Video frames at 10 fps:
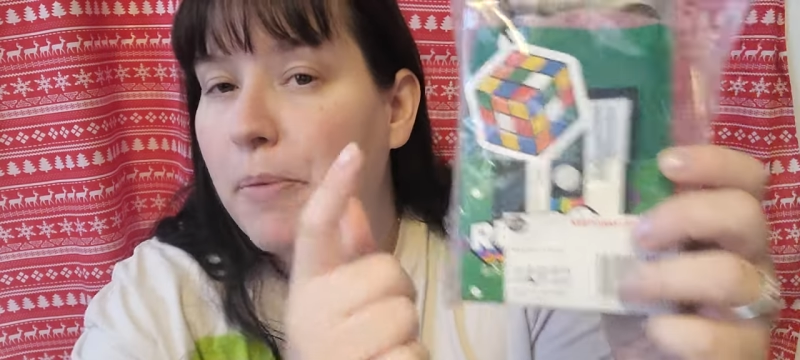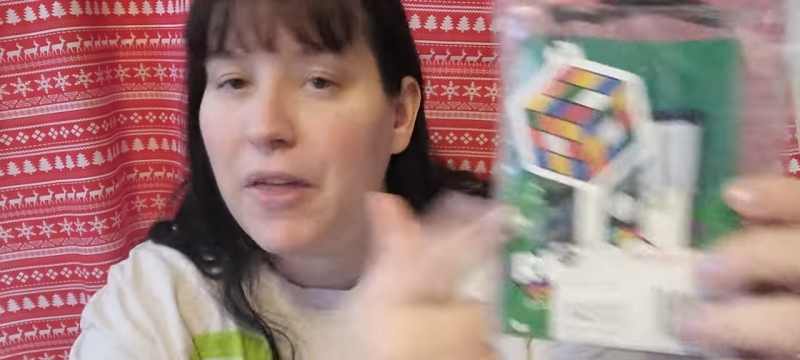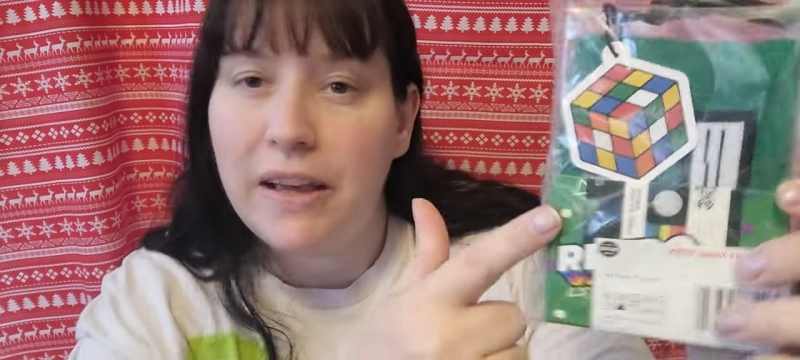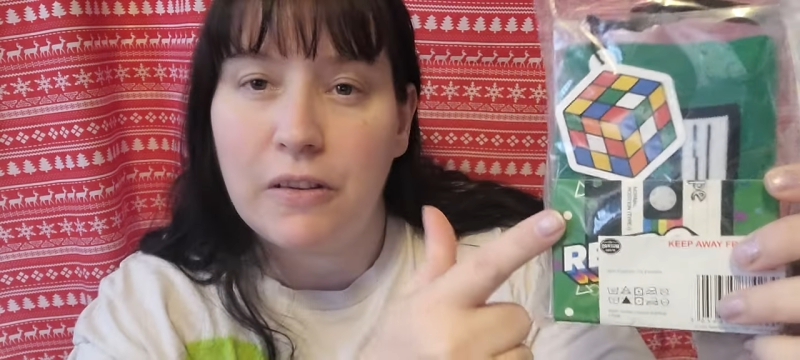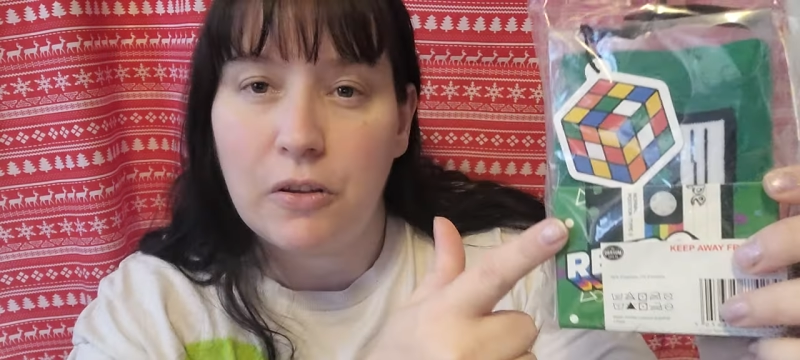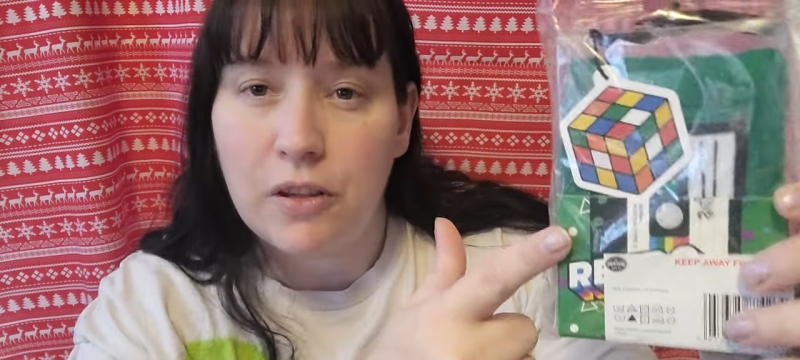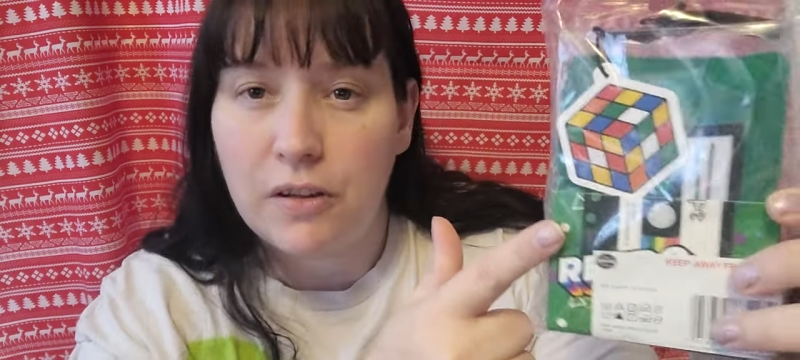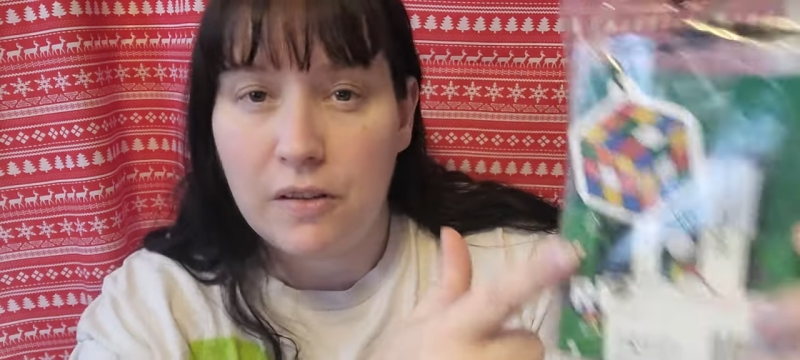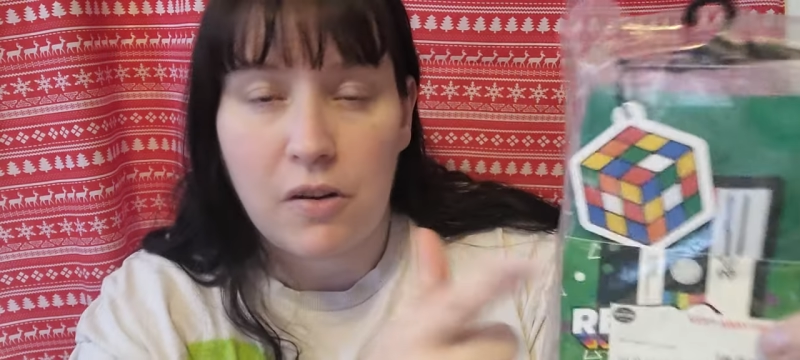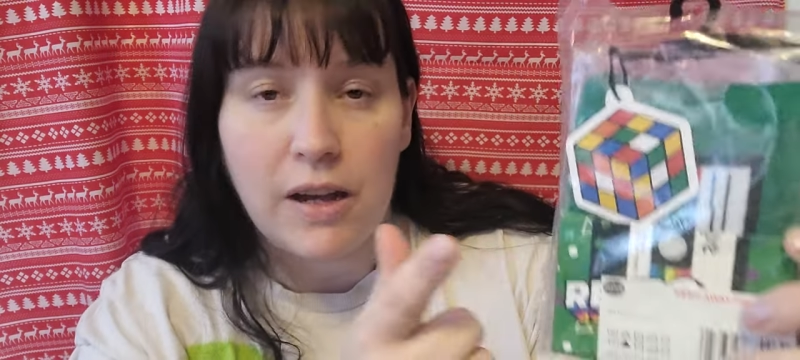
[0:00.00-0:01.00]
But that is not the
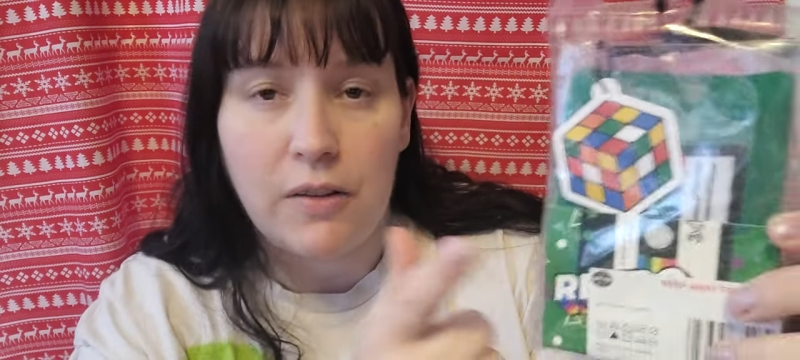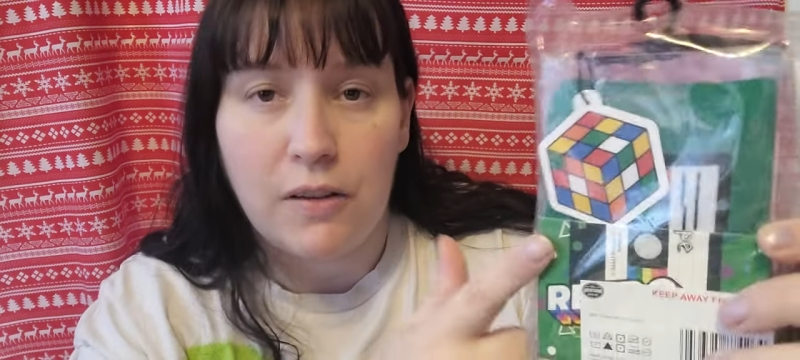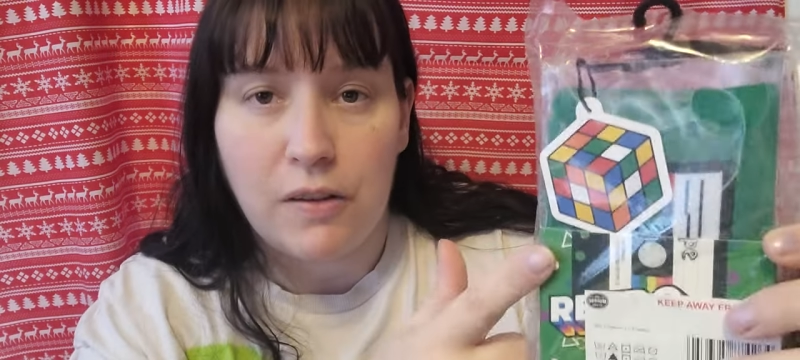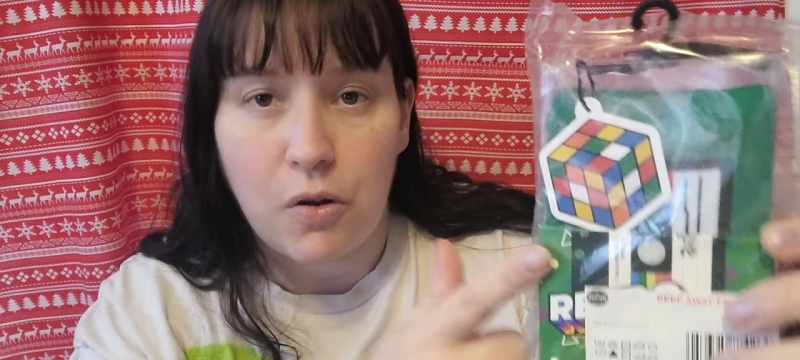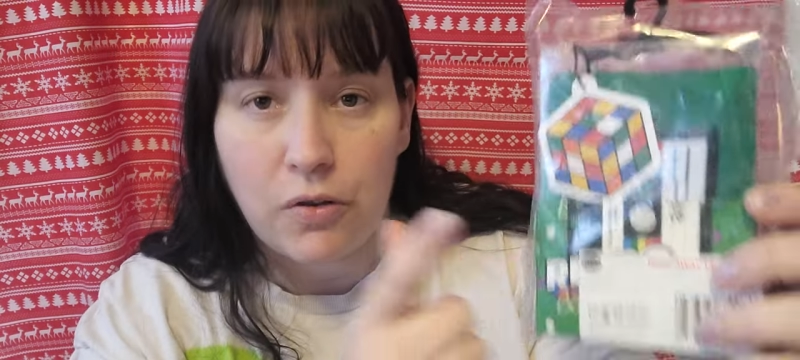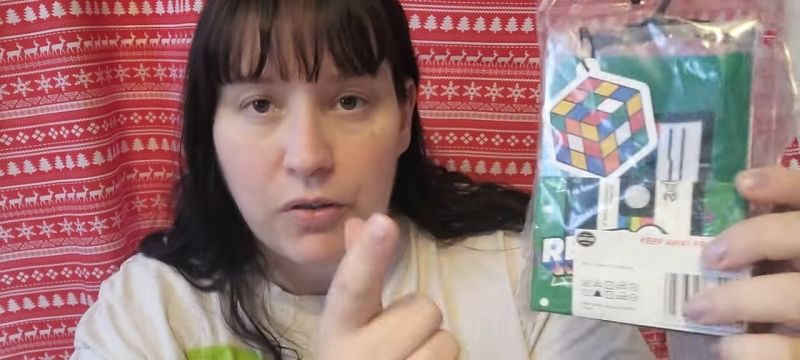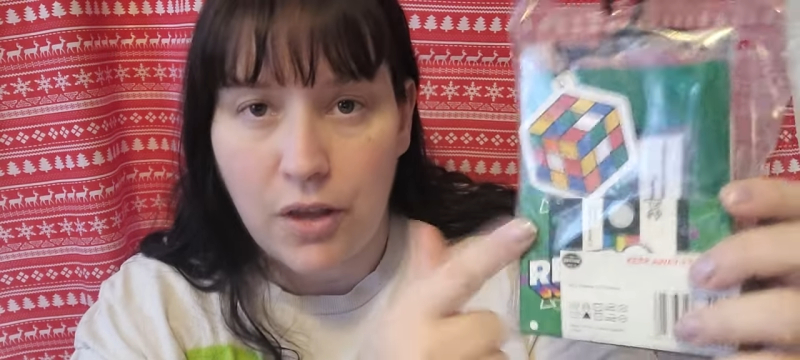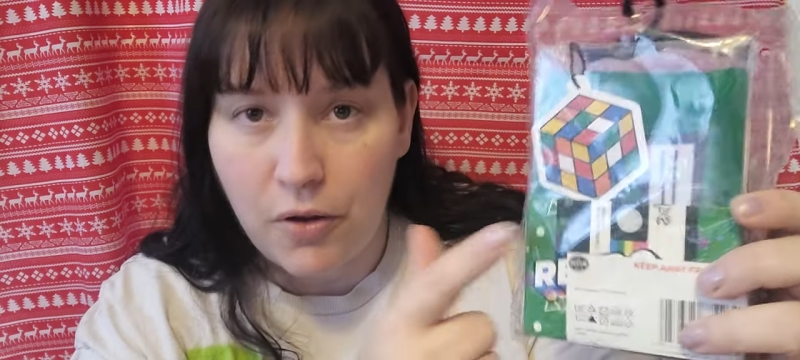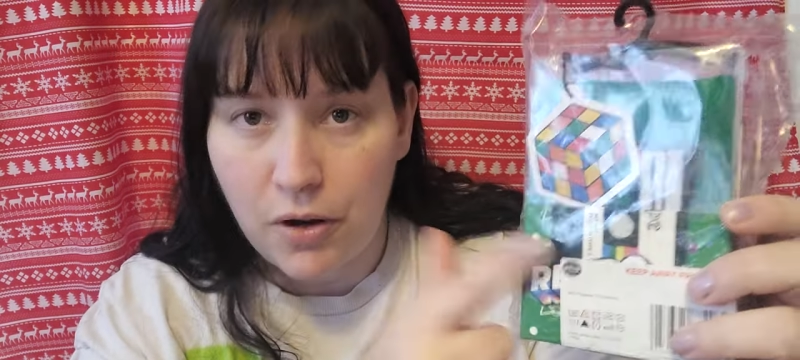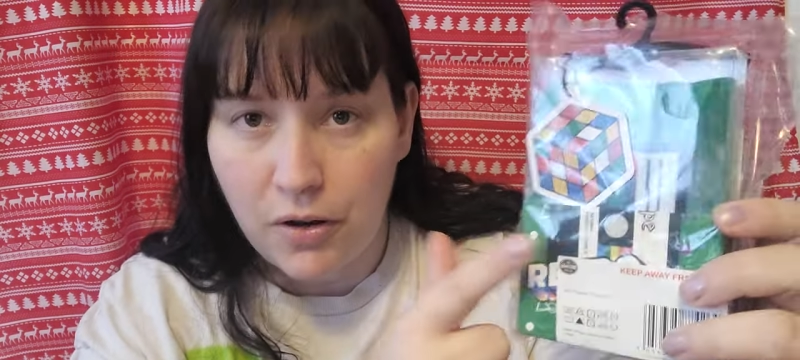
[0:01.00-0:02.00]
design on the socks.
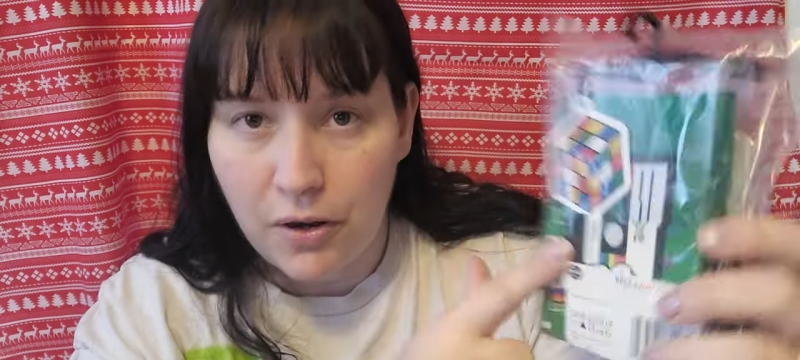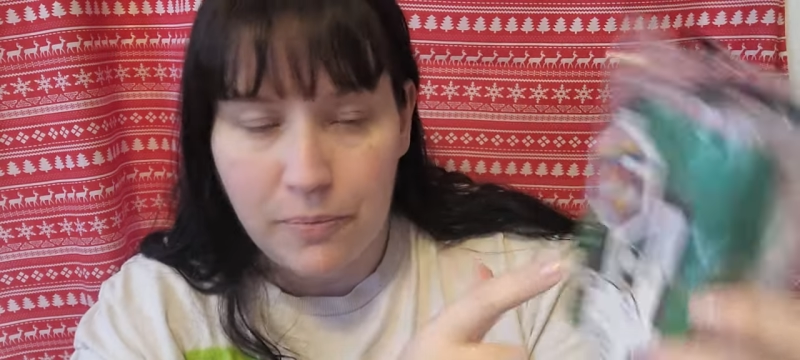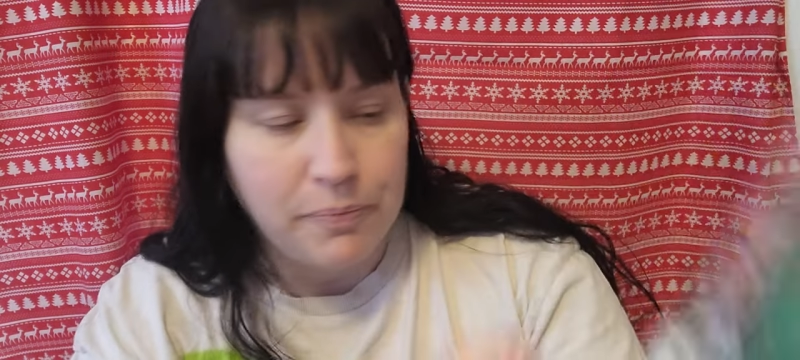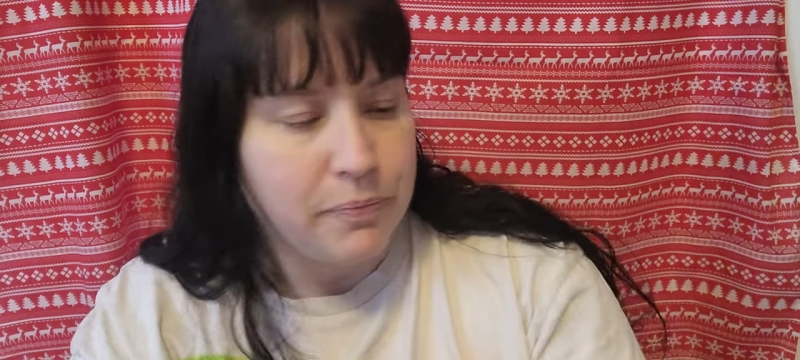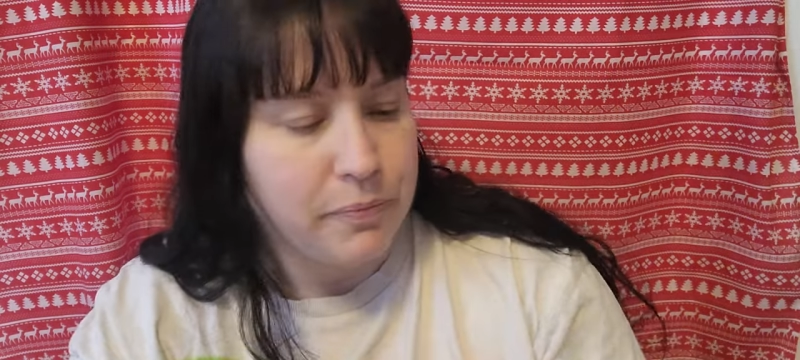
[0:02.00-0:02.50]
No, no, no.